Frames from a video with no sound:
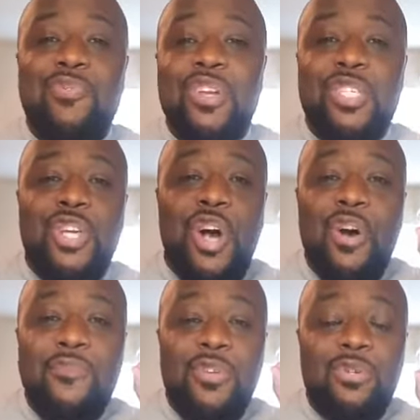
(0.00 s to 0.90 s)
pressure
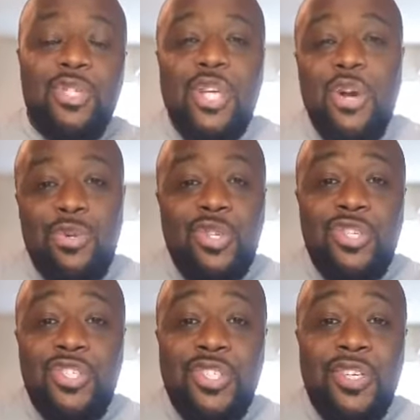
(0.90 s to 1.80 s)
off your
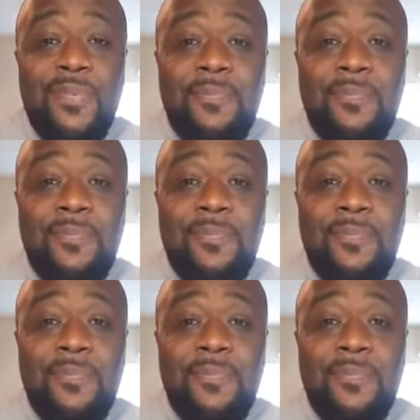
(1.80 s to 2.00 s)
shoulders.